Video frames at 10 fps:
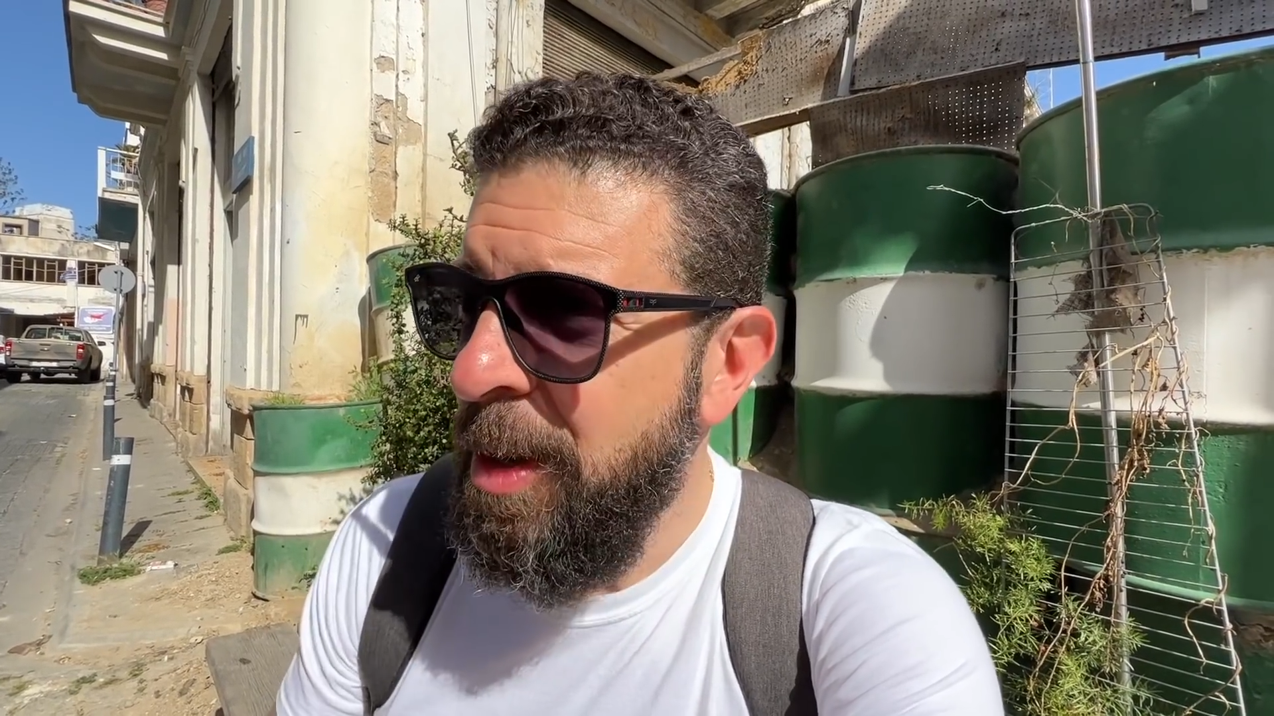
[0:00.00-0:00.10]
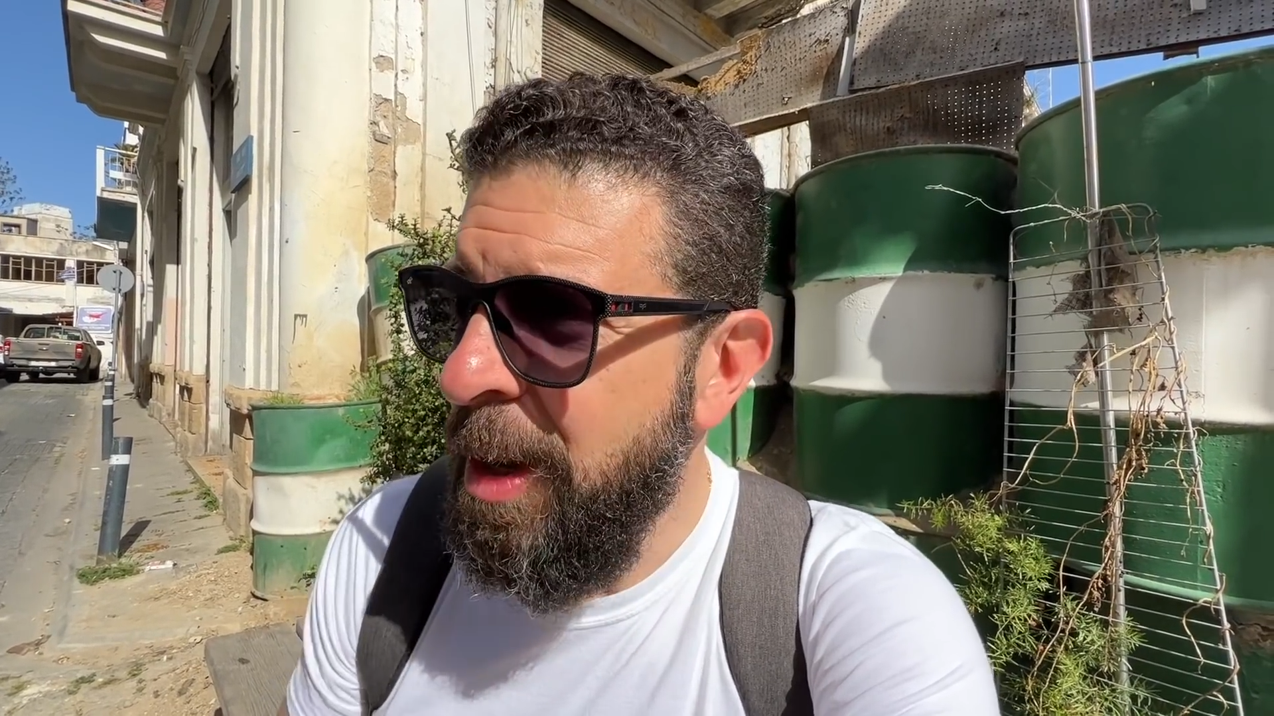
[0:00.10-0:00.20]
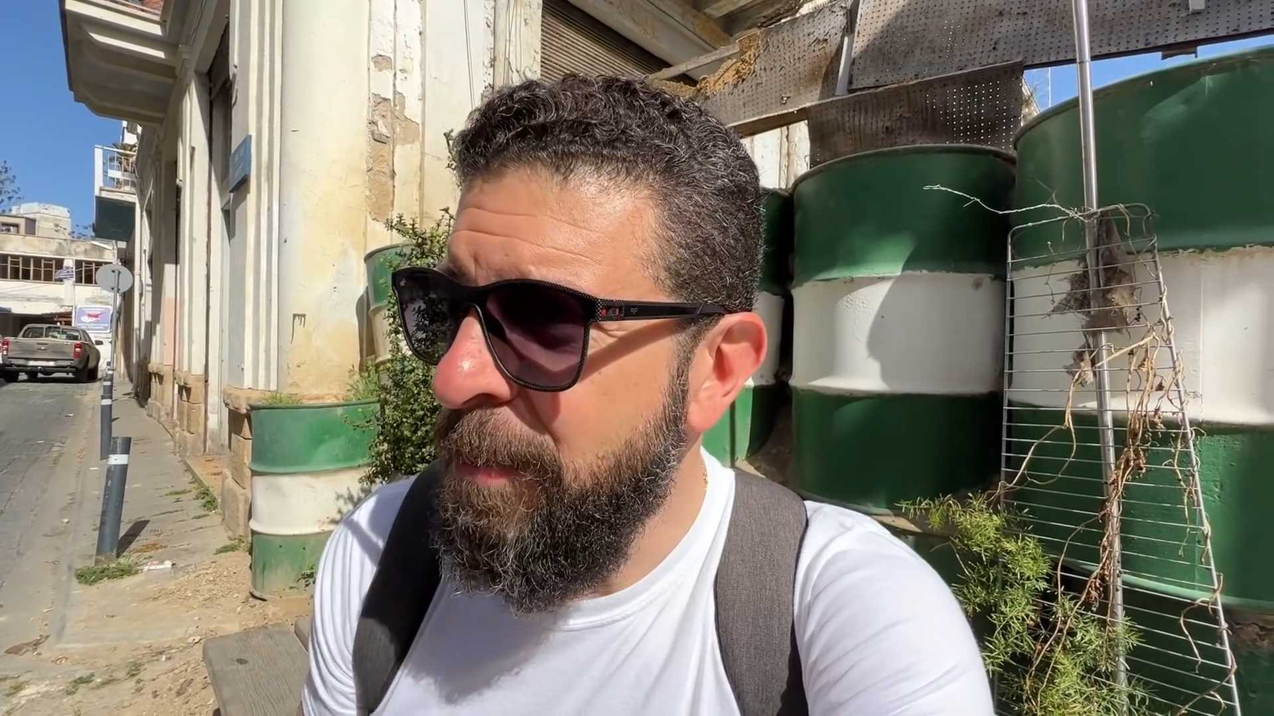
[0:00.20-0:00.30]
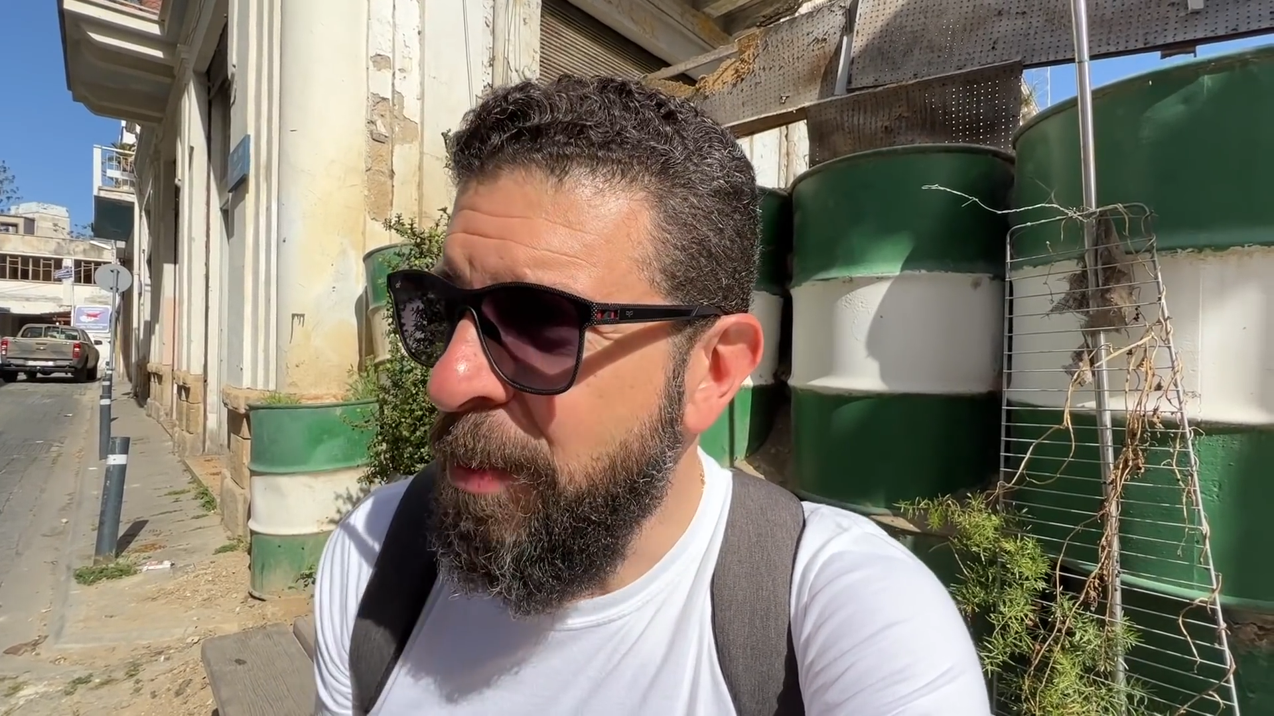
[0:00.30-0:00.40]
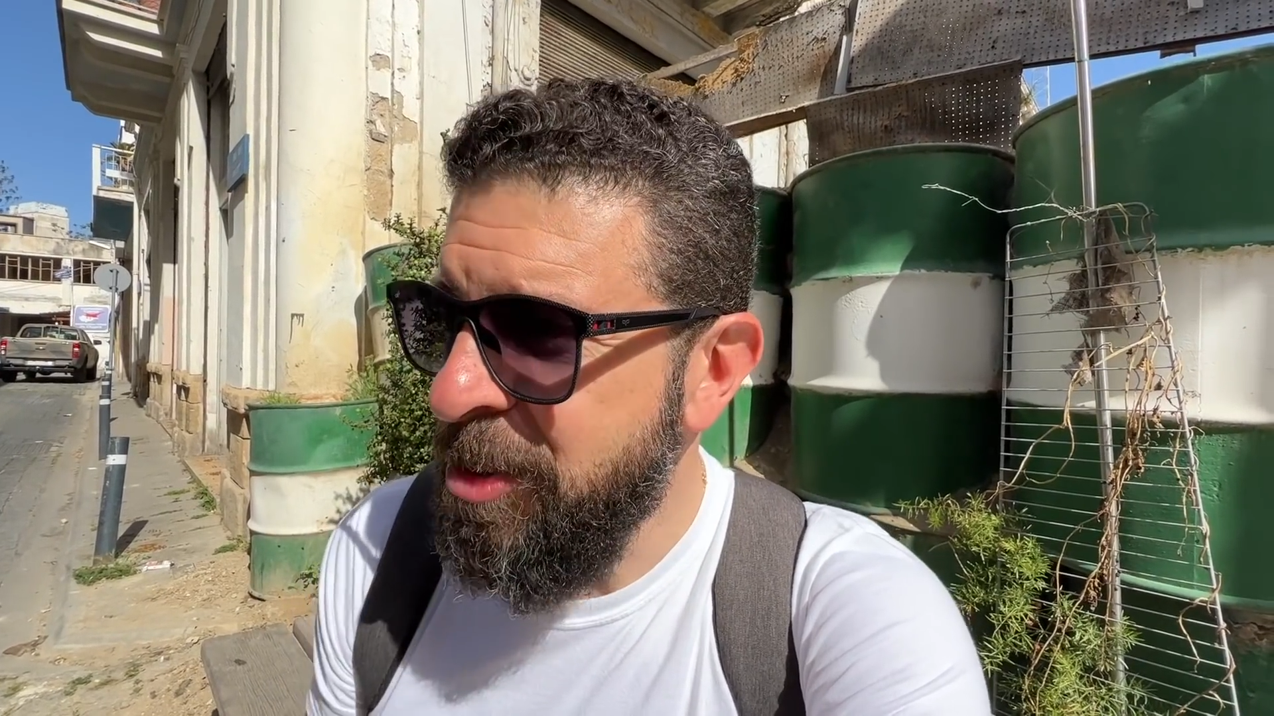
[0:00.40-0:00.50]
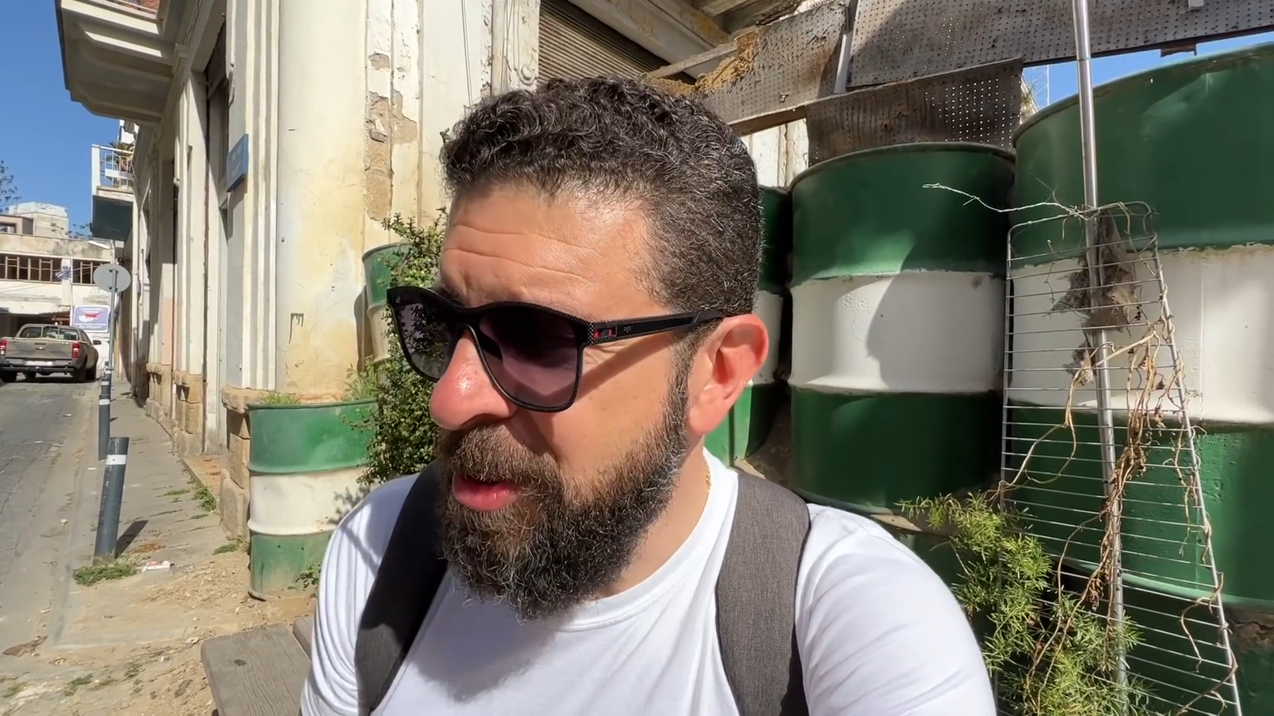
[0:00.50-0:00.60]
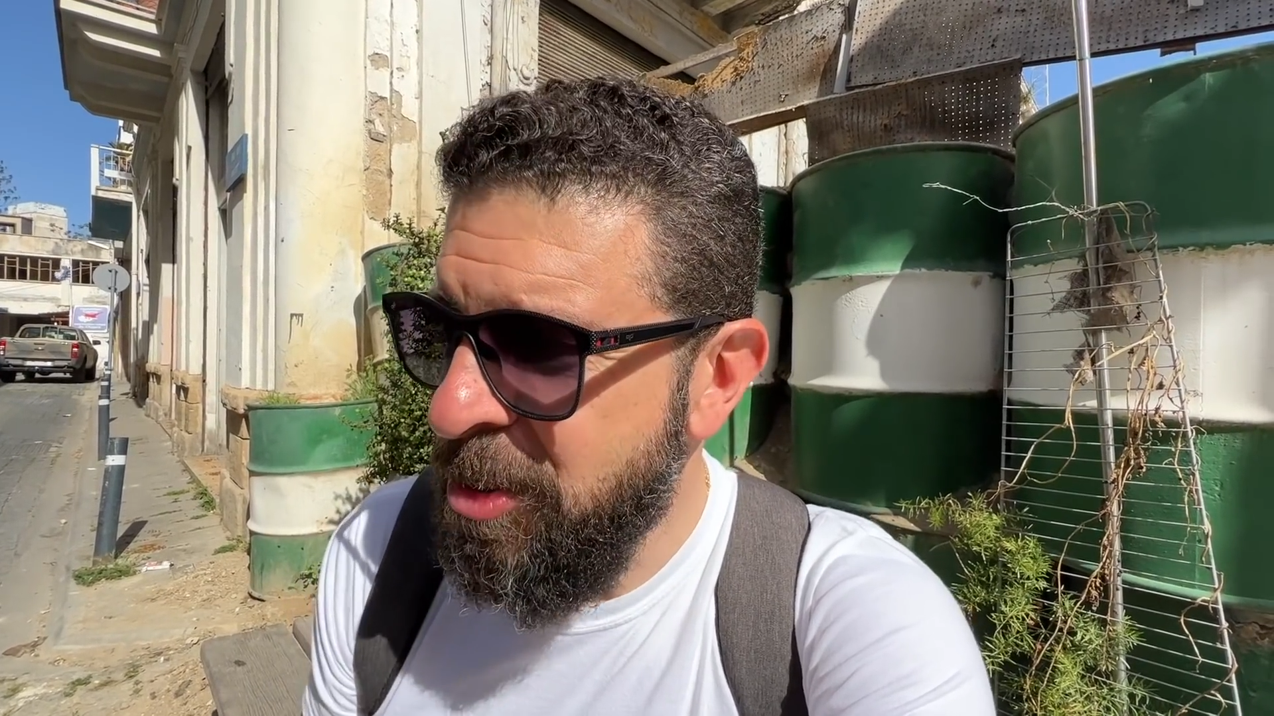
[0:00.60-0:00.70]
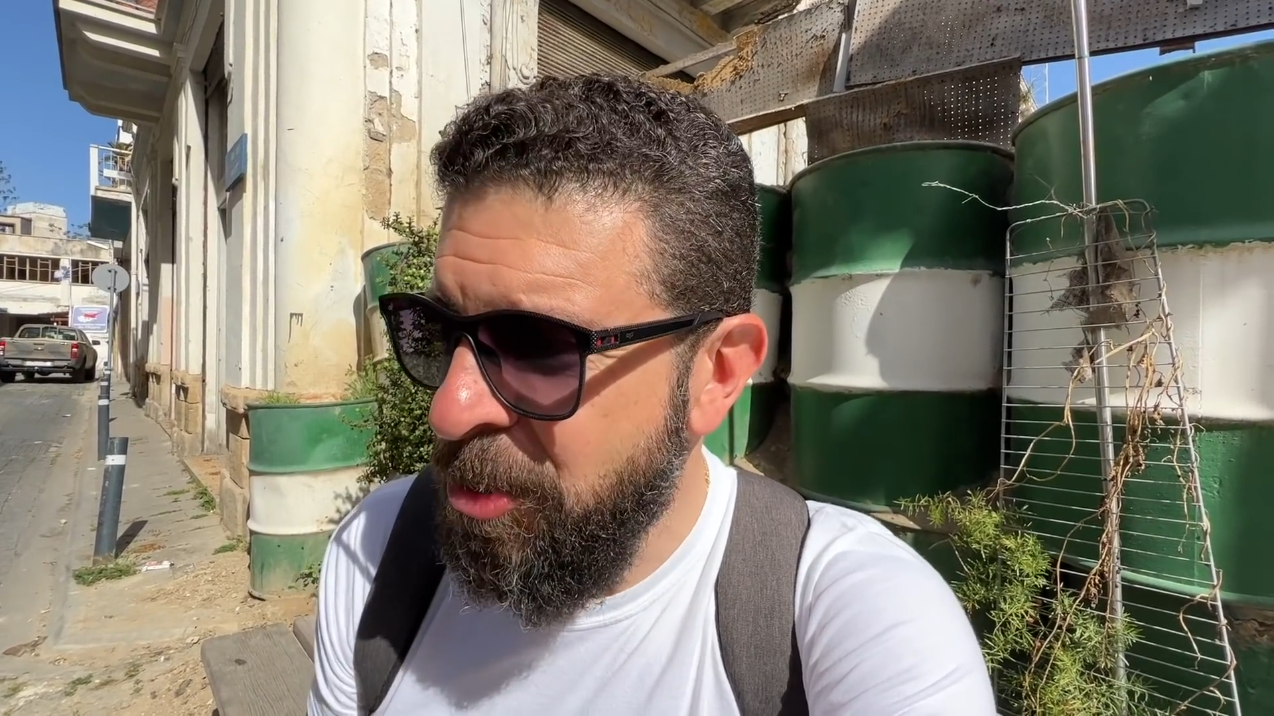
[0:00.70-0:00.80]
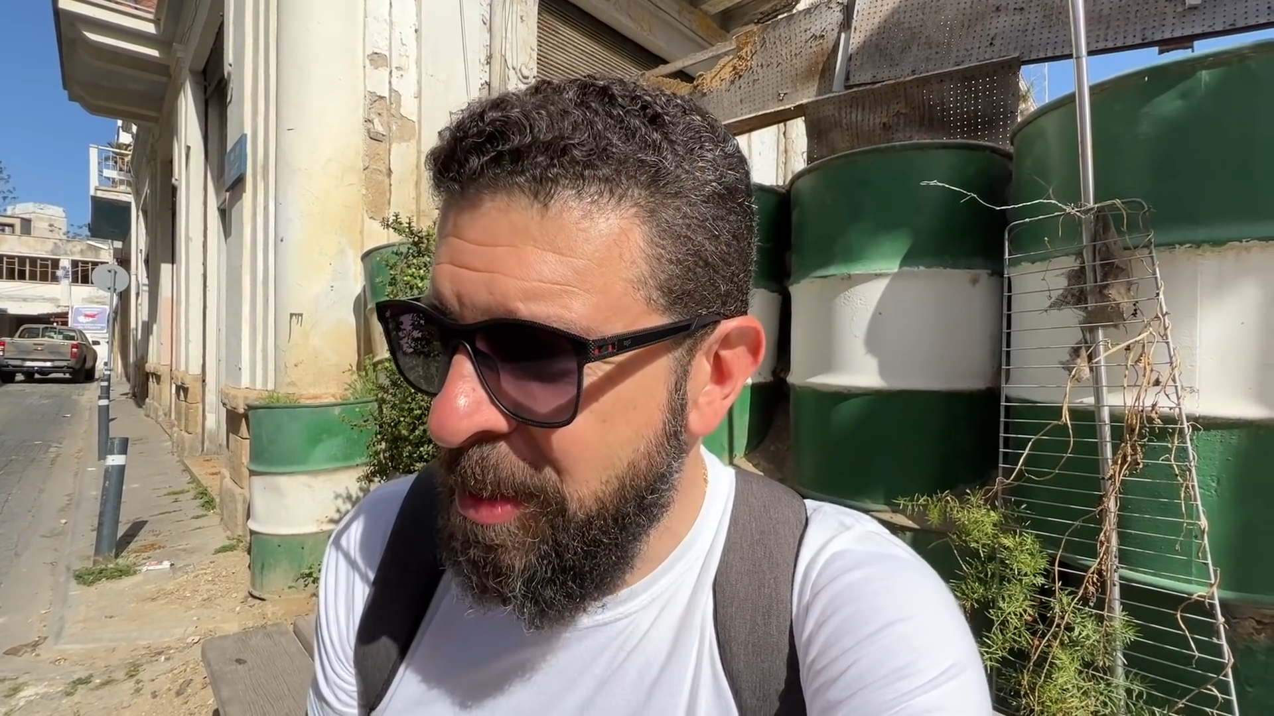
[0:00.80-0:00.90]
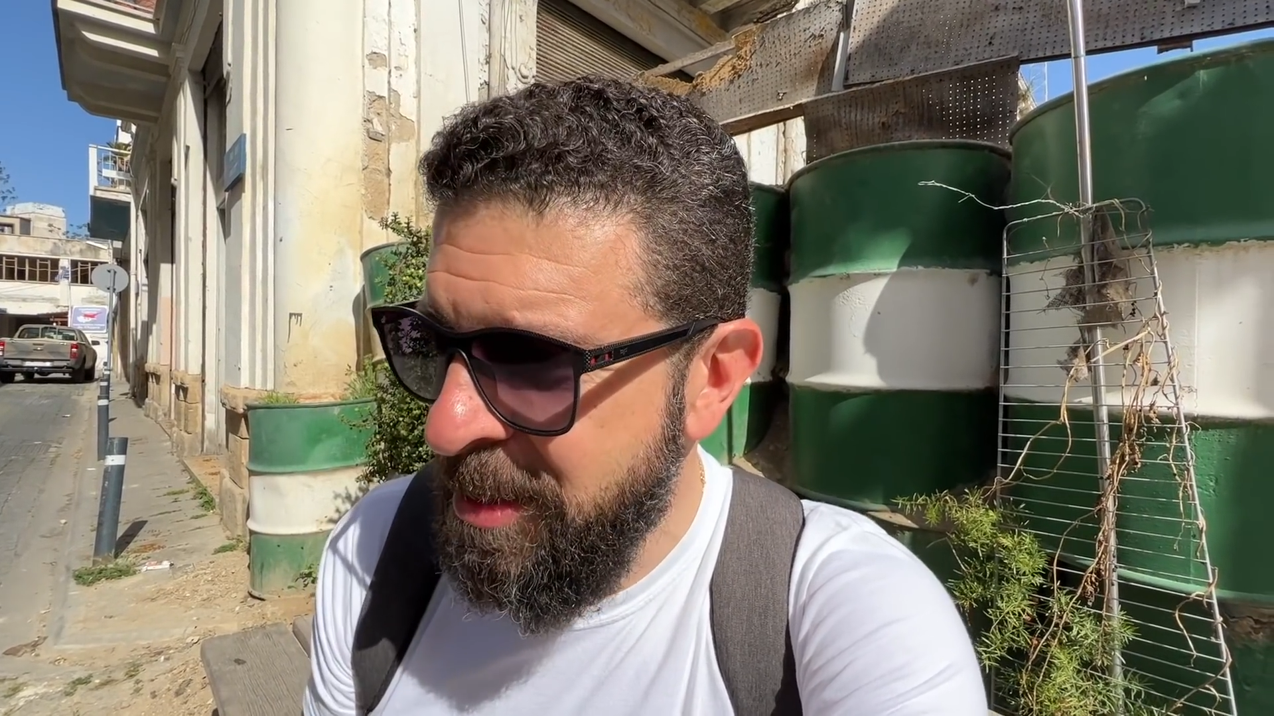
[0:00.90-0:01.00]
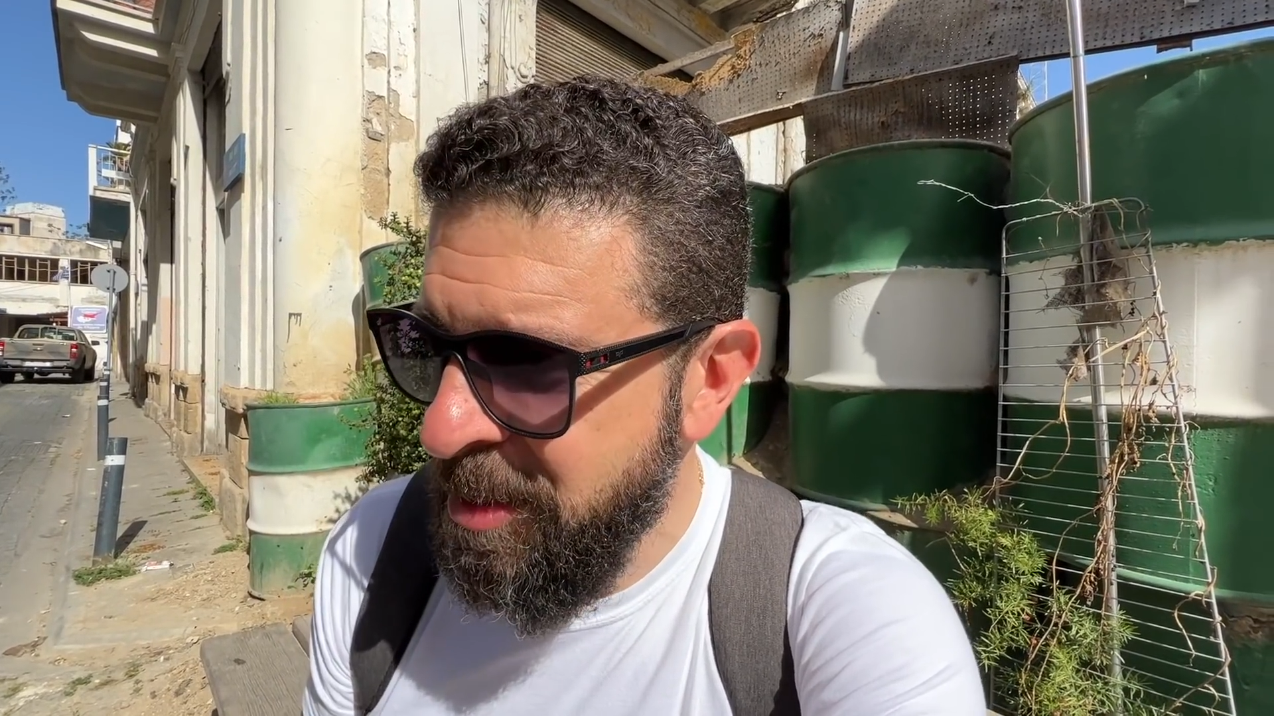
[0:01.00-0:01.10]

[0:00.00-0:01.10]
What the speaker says: of Russian tourists